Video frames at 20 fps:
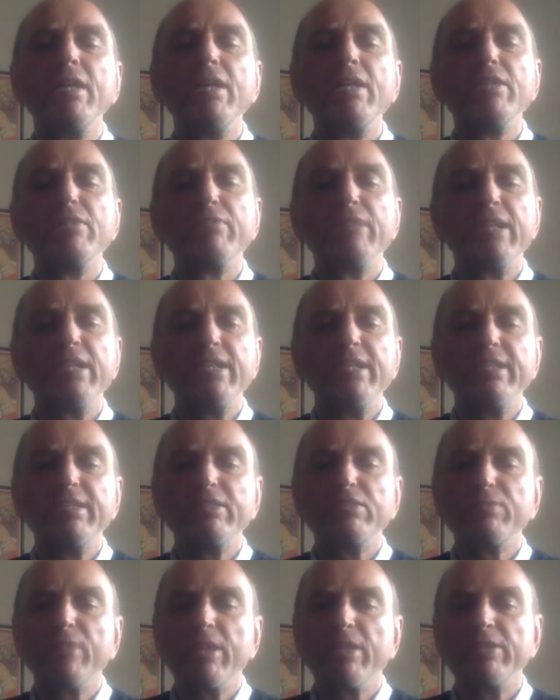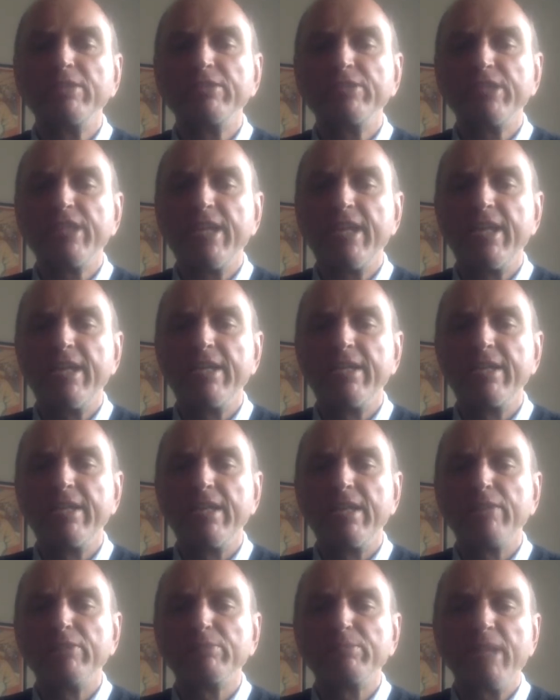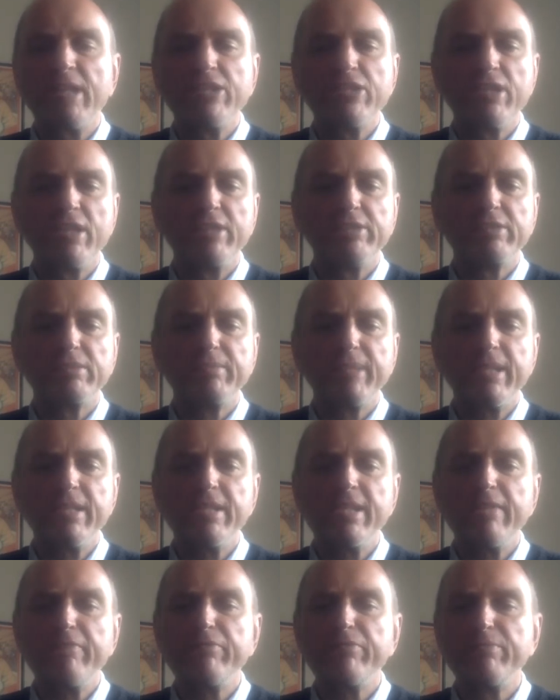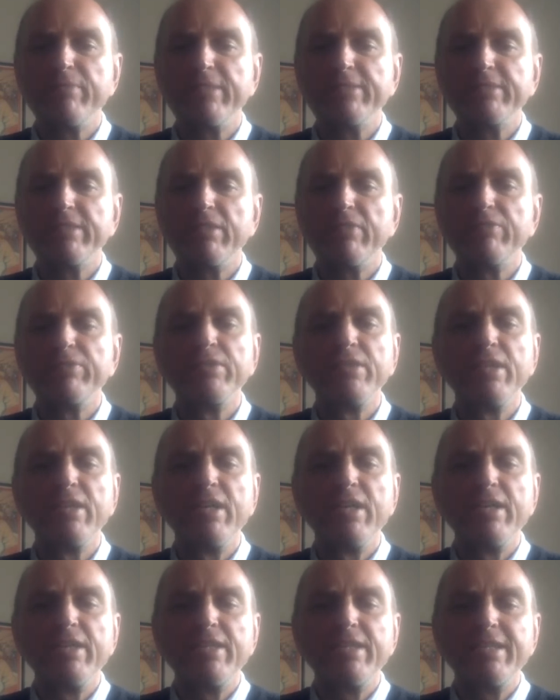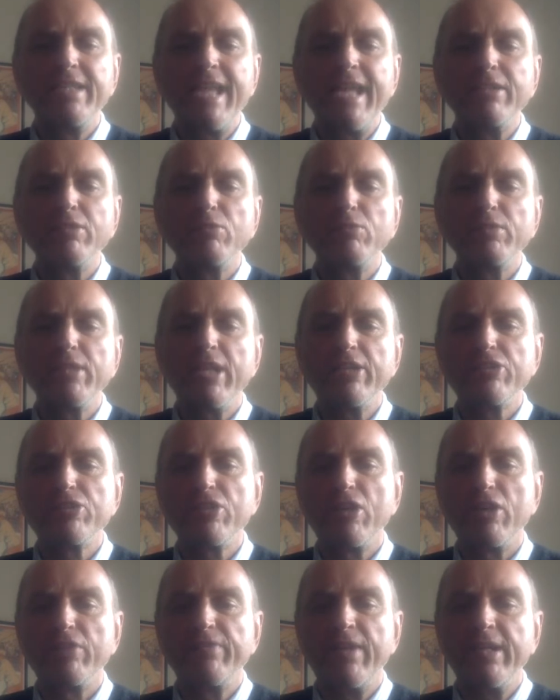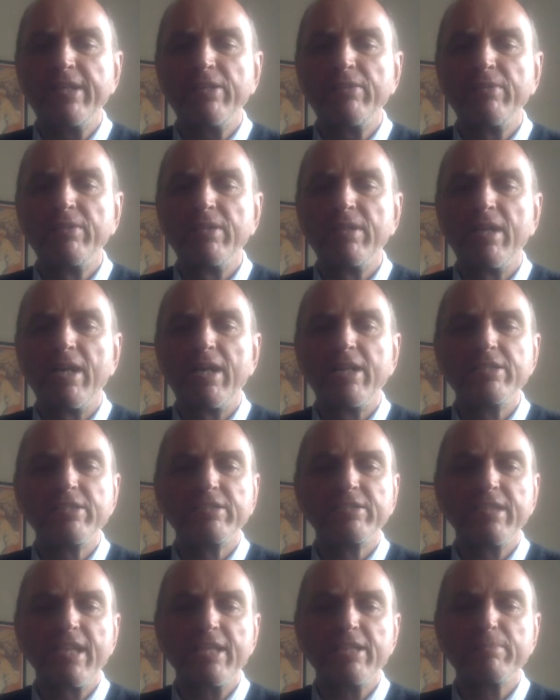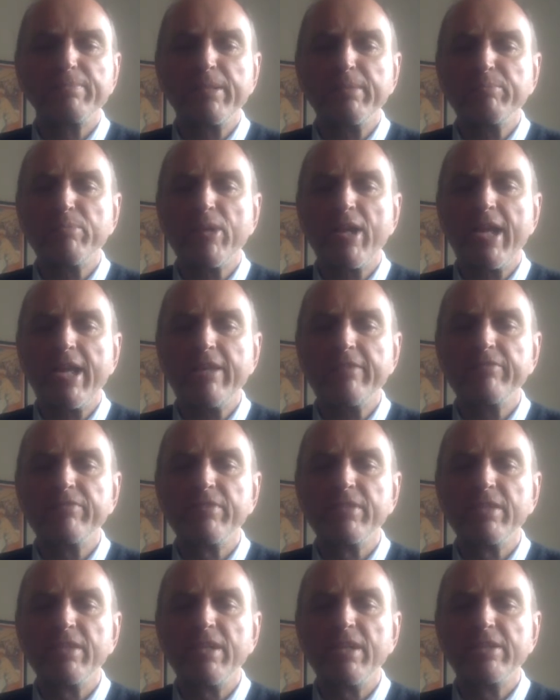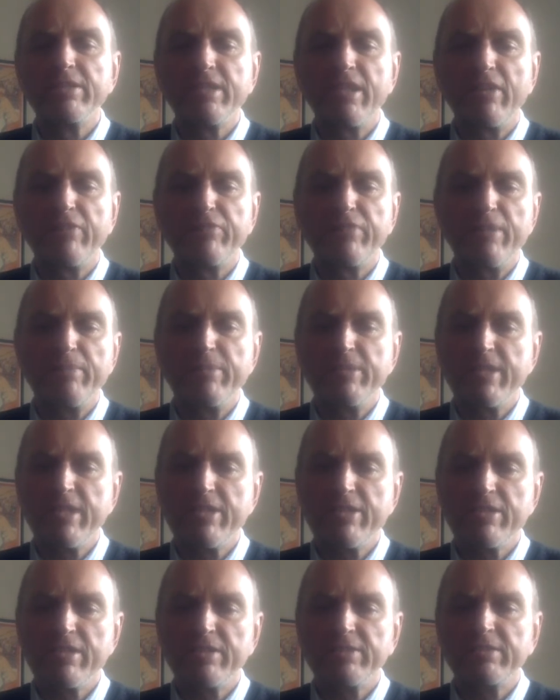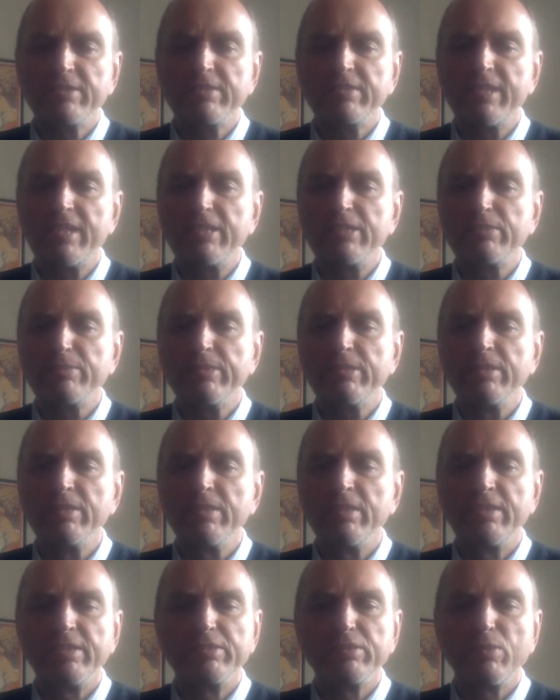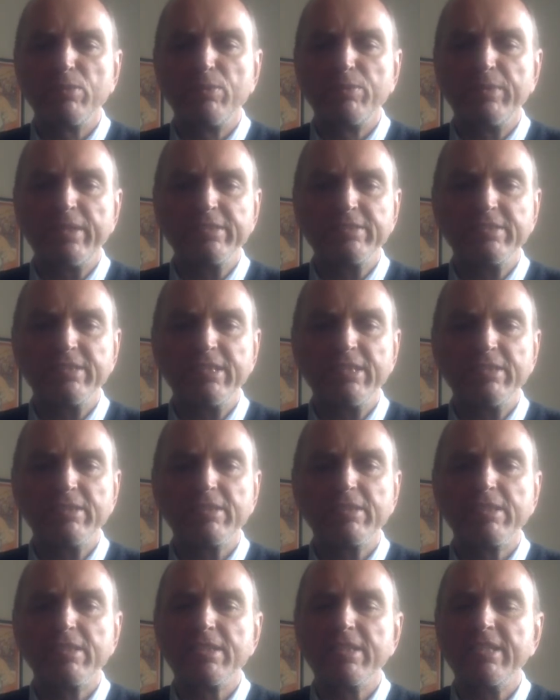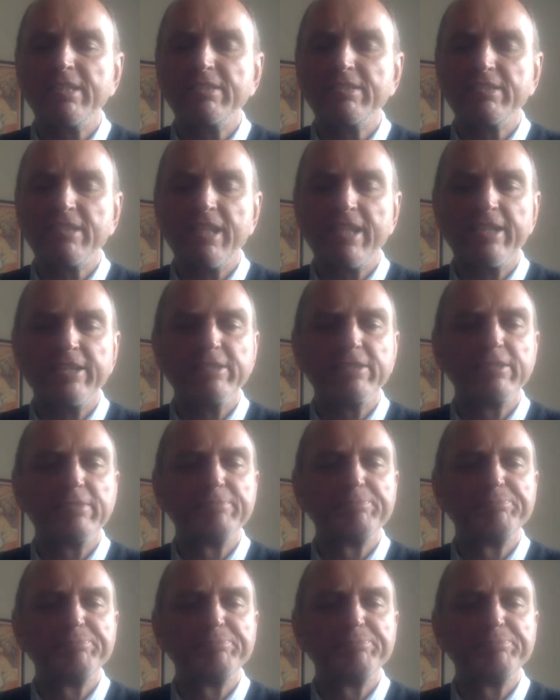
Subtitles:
The ringleader swung on his chair. It was my chance to make a name for myself. The landlord had shock value. I just had to be brave. A tough reputation as a salesman is always needed these days.